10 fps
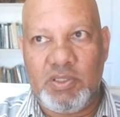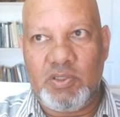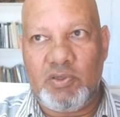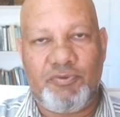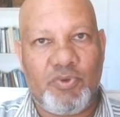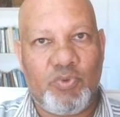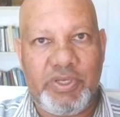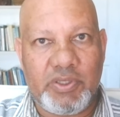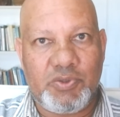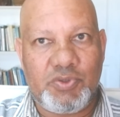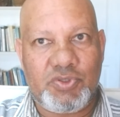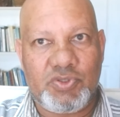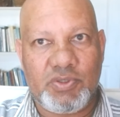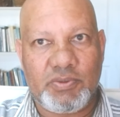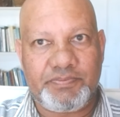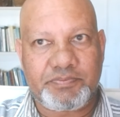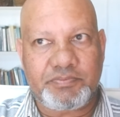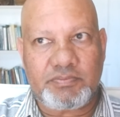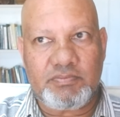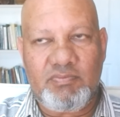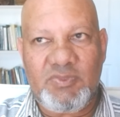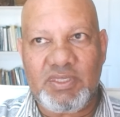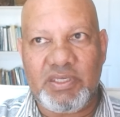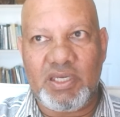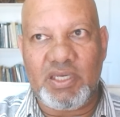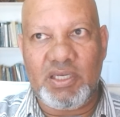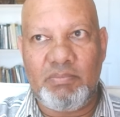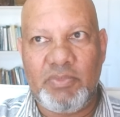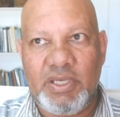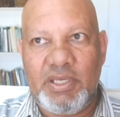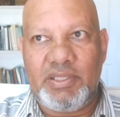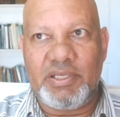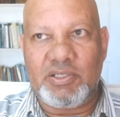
of the widows, the